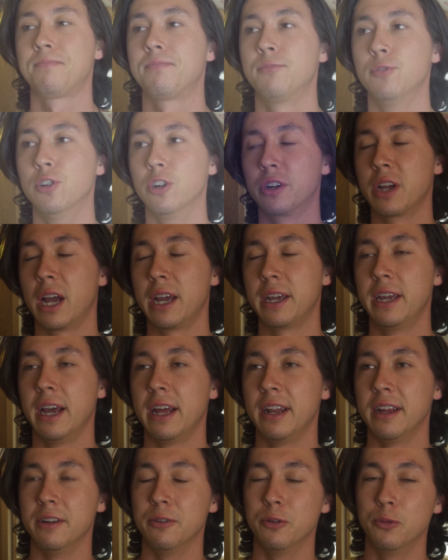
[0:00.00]
Look, I
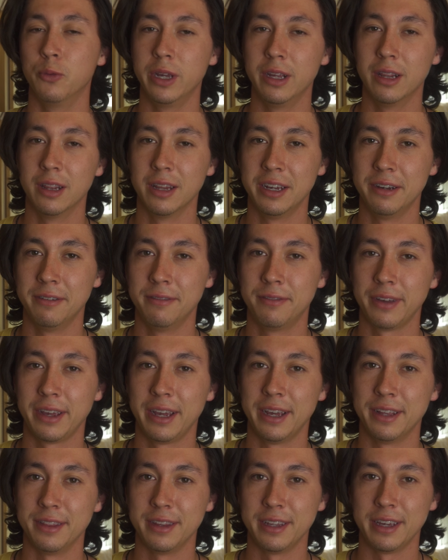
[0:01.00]
get it. We live
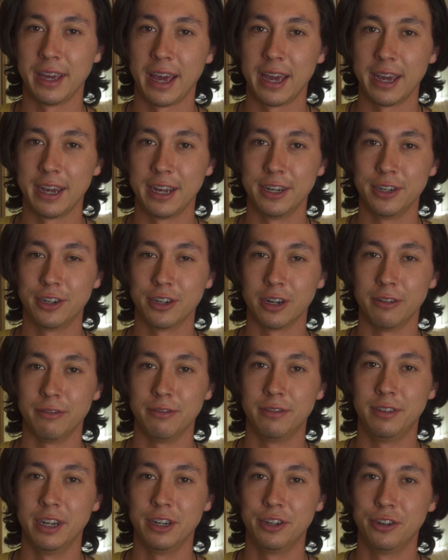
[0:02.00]
in the age
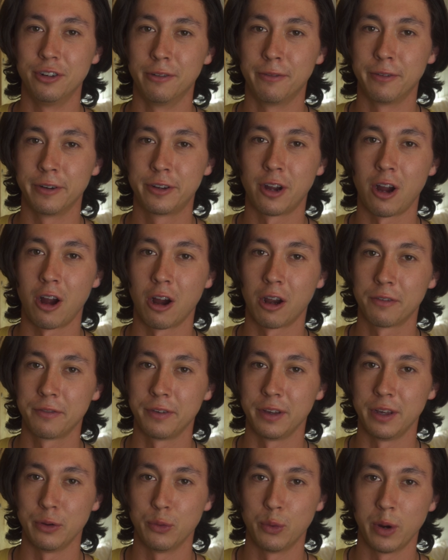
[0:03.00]
of digital
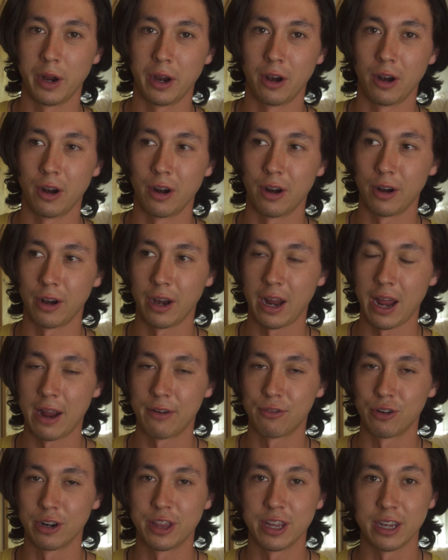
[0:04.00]
photography where
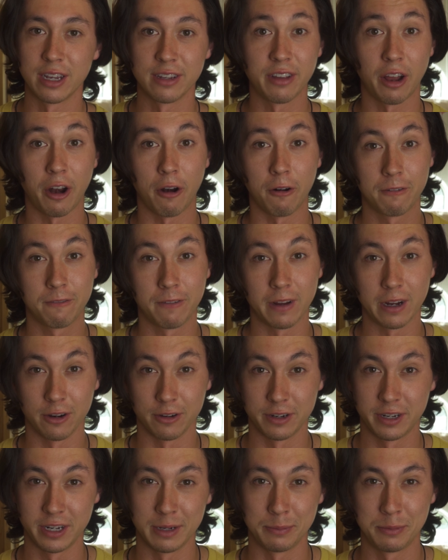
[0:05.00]
everything is at our
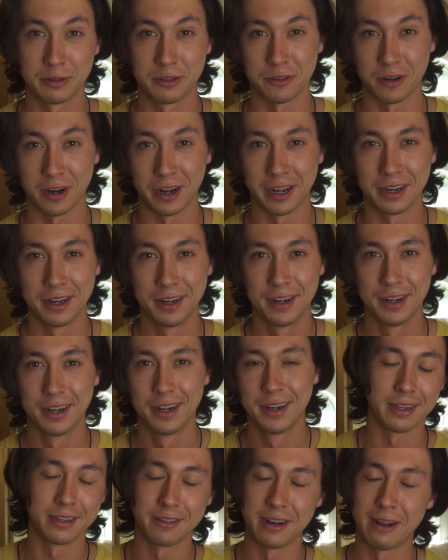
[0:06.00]
fingertips, right?
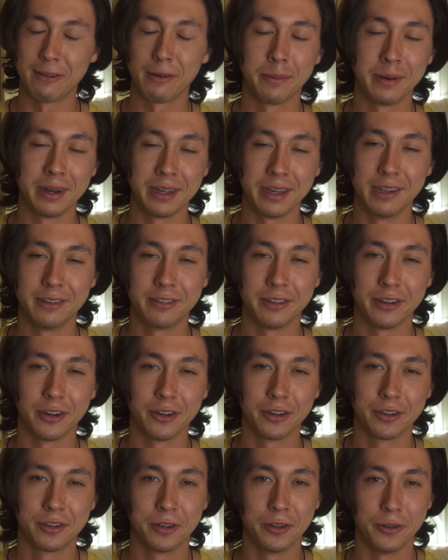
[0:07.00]
It's never been
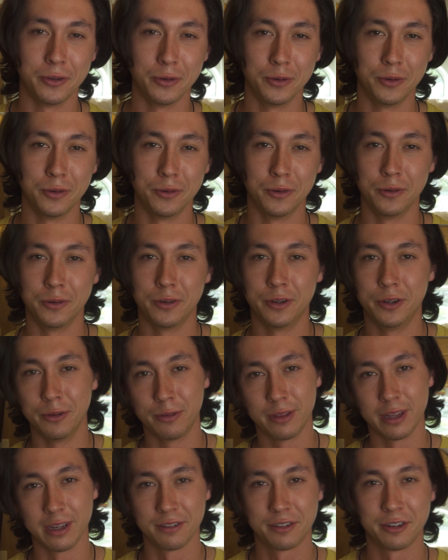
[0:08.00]
easier to do
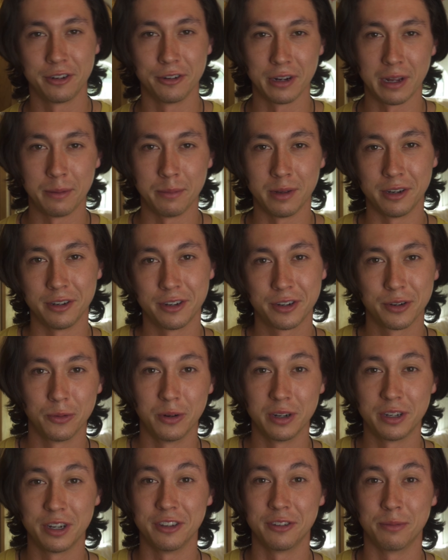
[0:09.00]
things to your image,
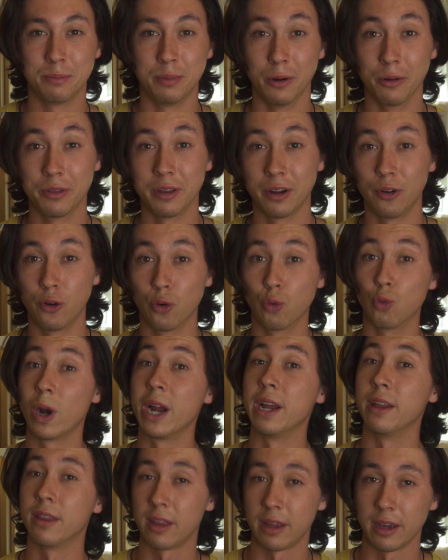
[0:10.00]
which is both a
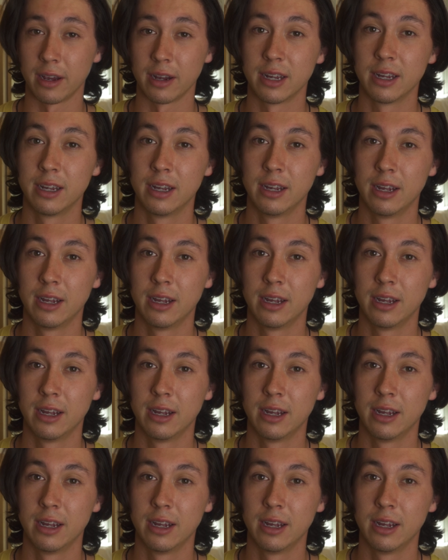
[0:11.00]
great thing